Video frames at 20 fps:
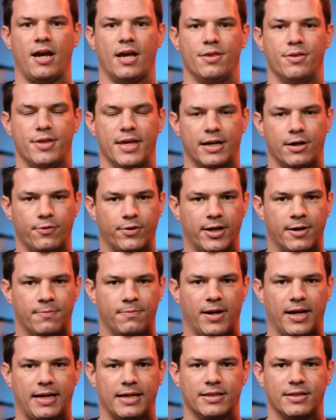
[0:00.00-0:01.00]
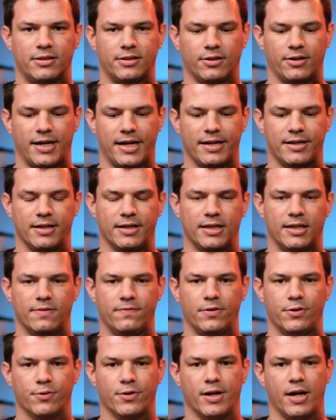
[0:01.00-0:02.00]
and then I'll come back inside and
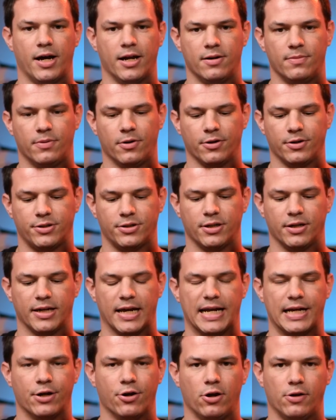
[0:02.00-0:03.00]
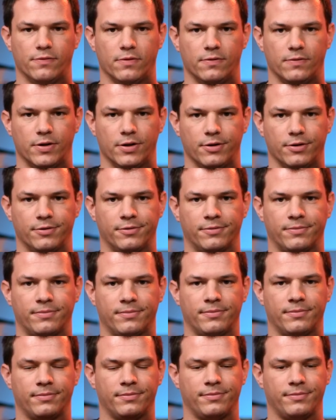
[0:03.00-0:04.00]
give you an unboxing and overview.
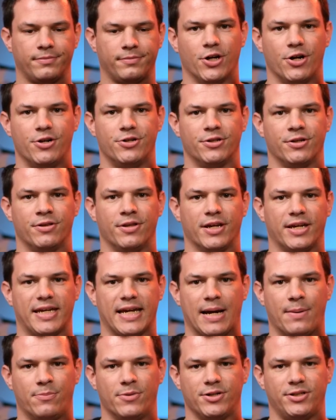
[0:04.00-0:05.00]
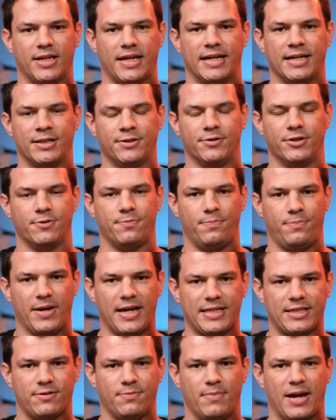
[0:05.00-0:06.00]
I've chosen the camera settings which
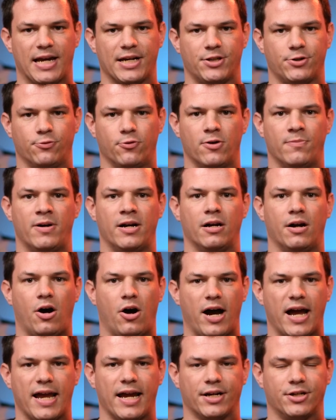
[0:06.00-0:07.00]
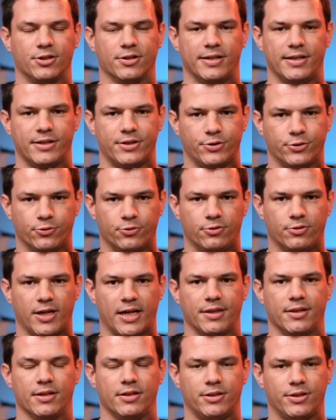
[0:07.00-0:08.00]
best matched what my eye actually saw
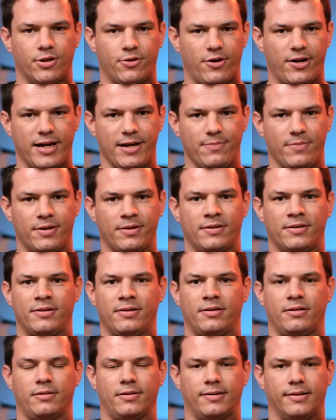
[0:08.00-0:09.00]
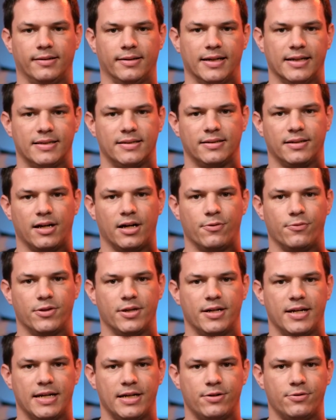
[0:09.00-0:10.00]
at the time. Let's start
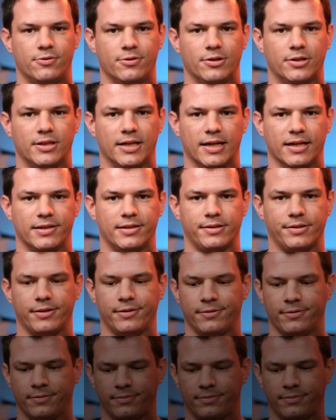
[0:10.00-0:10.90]
with an indoors test.